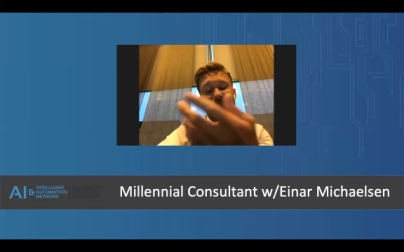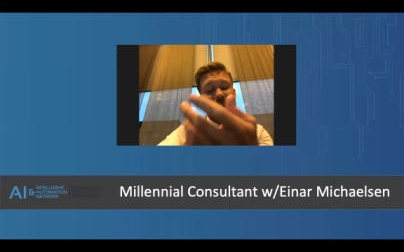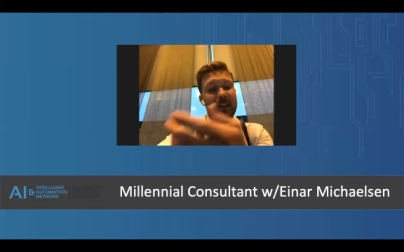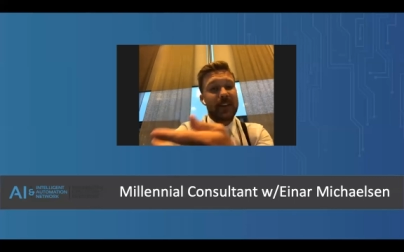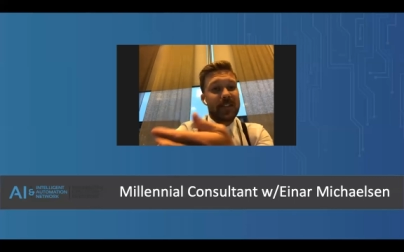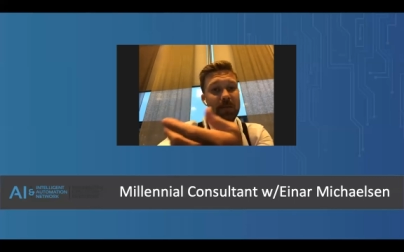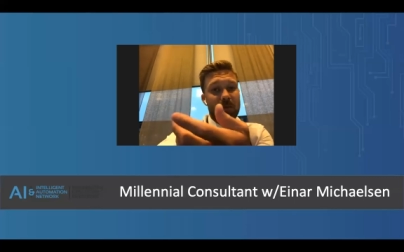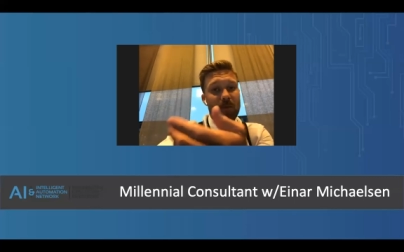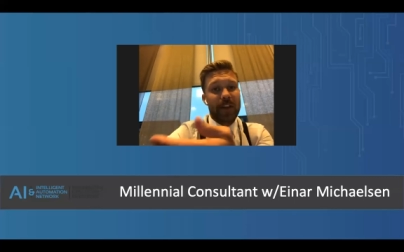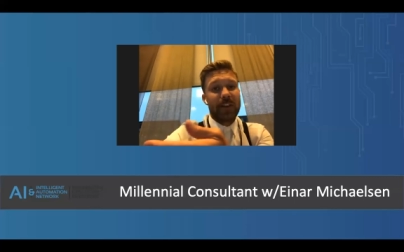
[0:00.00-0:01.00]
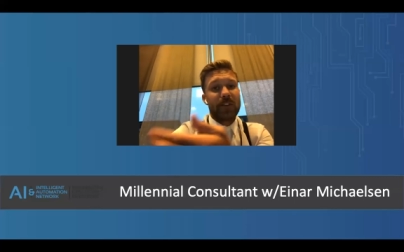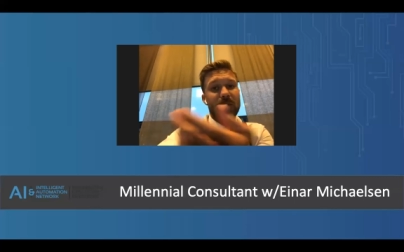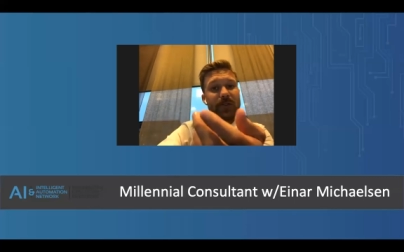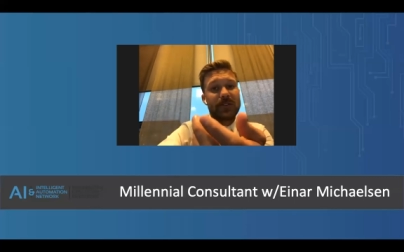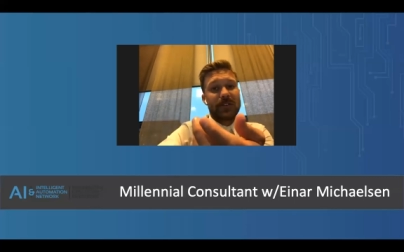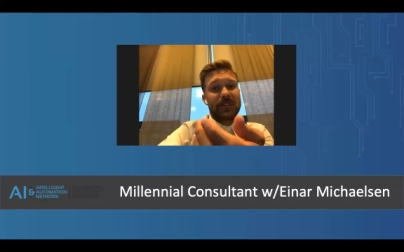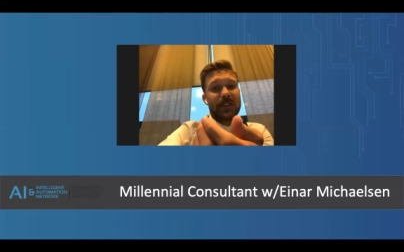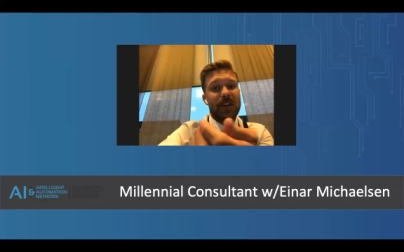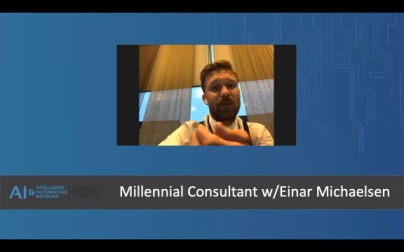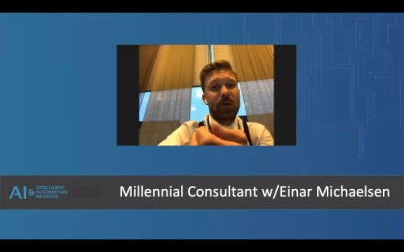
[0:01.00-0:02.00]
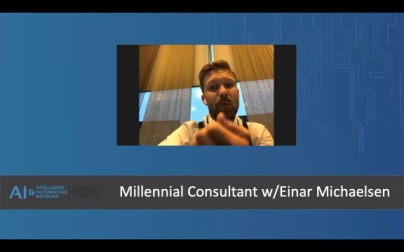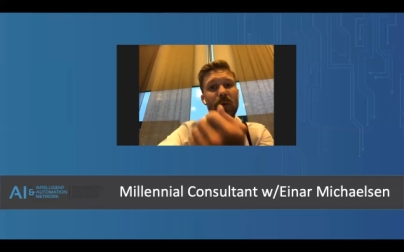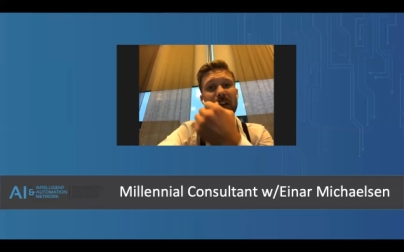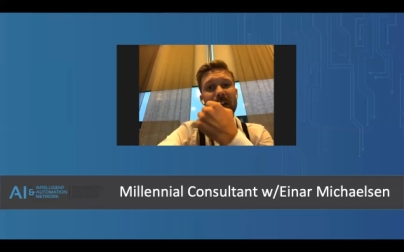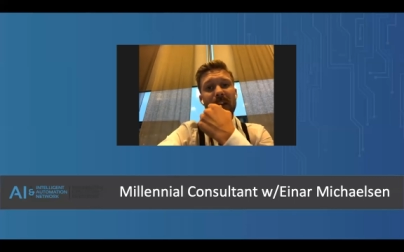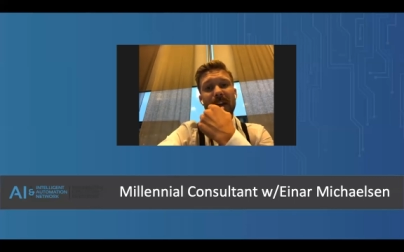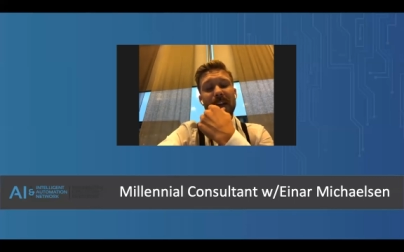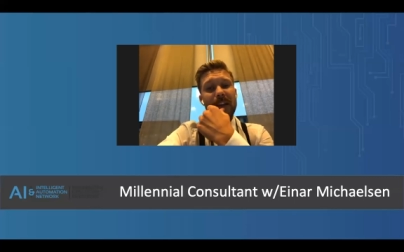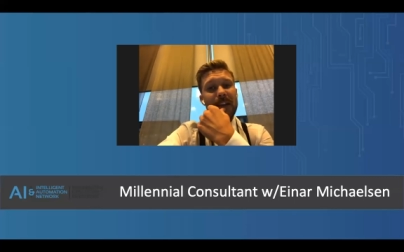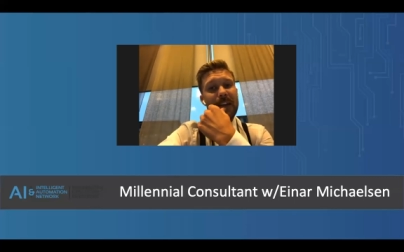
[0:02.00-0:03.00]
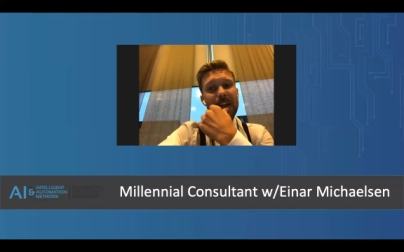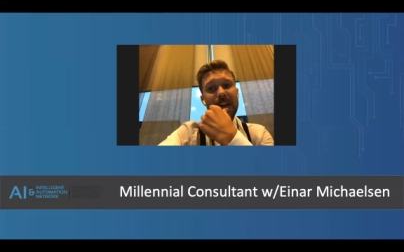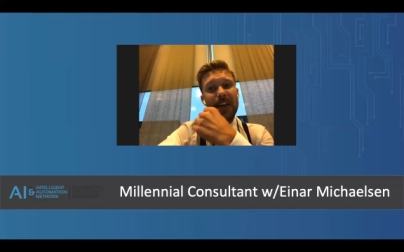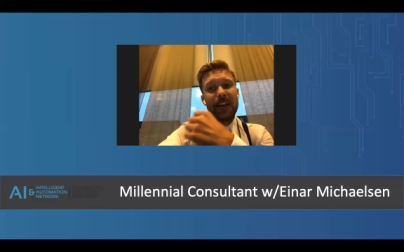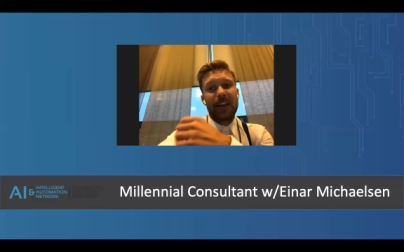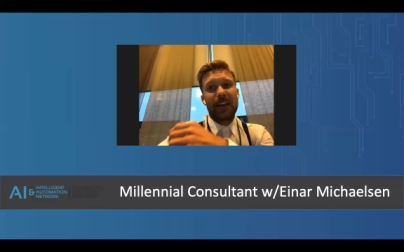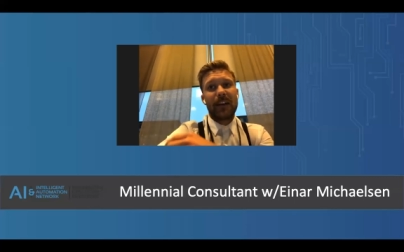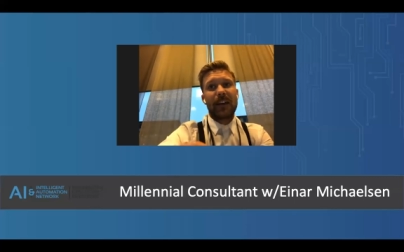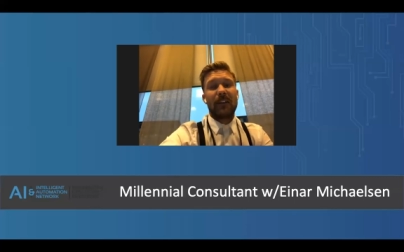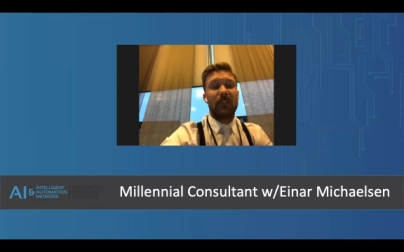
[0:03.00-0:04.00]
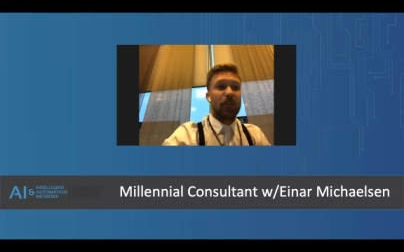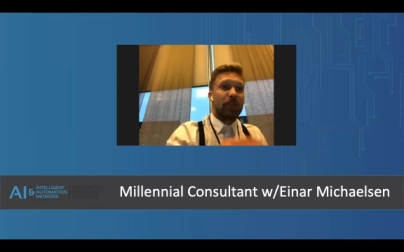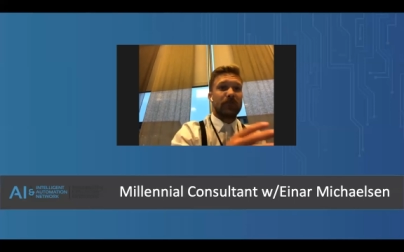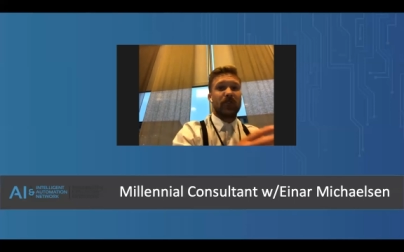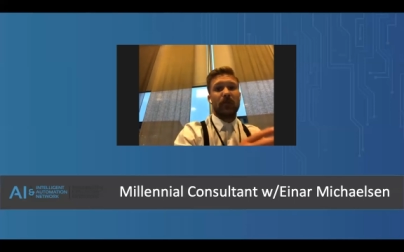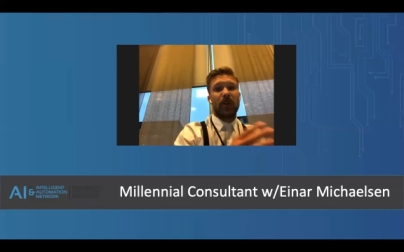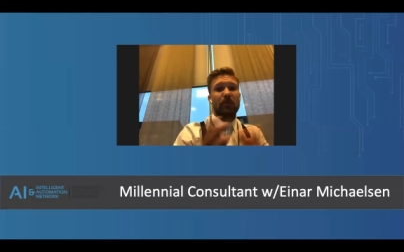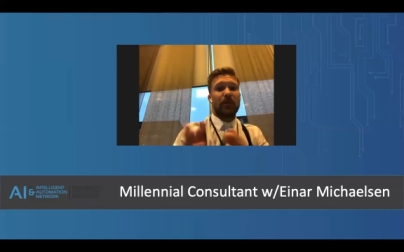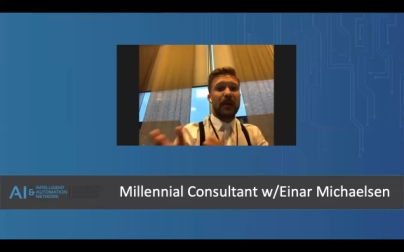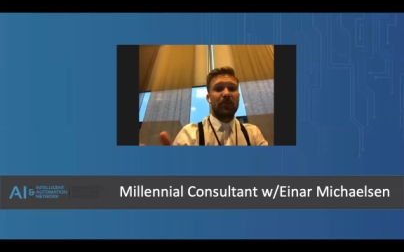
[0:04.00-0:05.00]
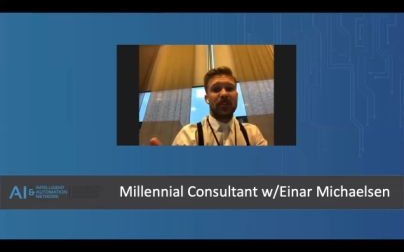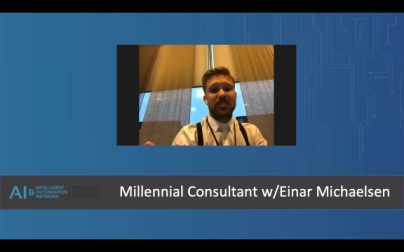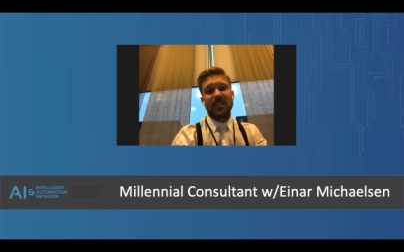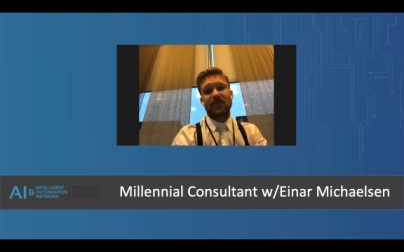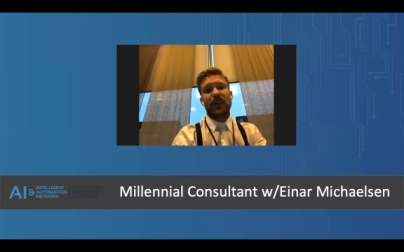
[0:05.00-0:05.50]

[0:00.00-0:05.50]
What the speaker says: an example. We can use what we have learned from RPA projects.